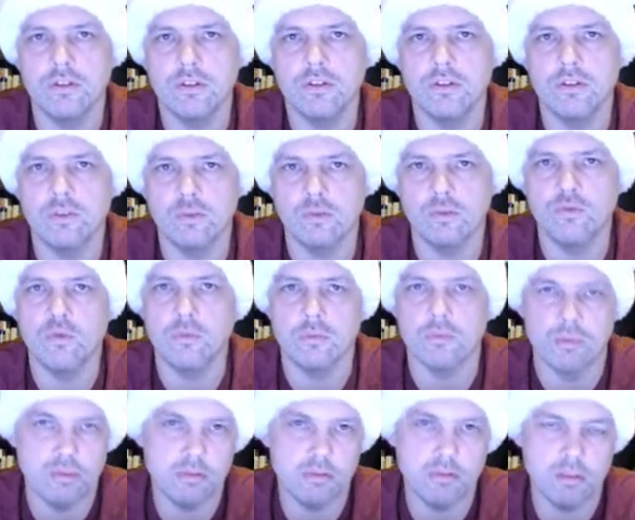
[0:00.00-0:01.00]
your
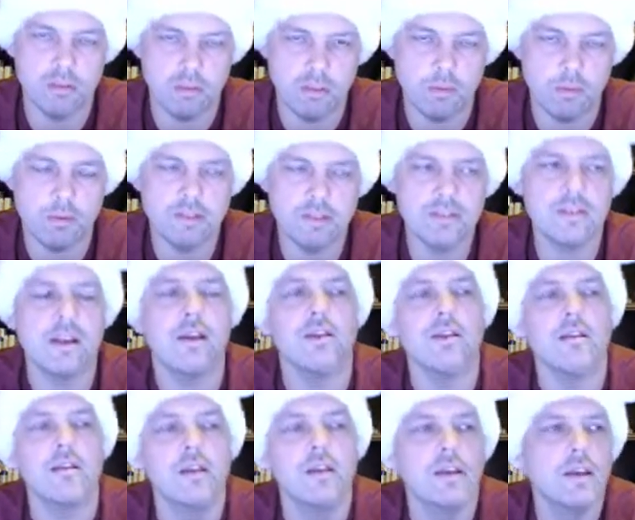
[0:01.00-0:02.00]
performance to some
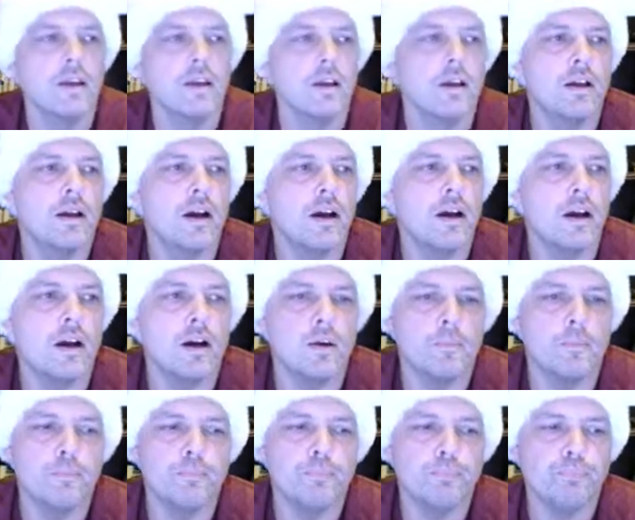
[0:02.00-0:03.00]
extent.
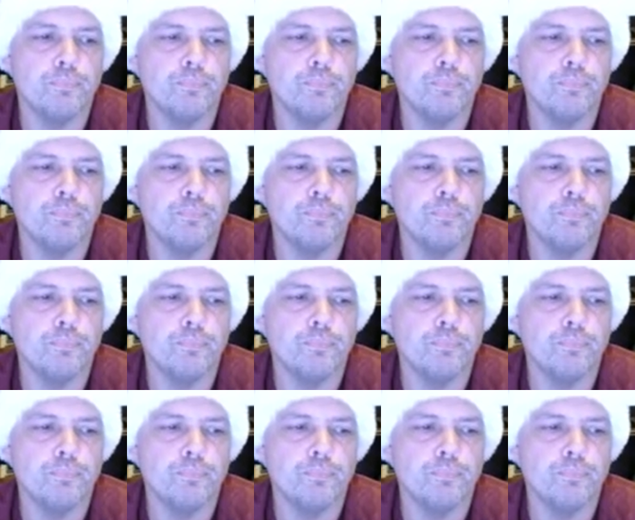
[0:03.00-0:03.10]
But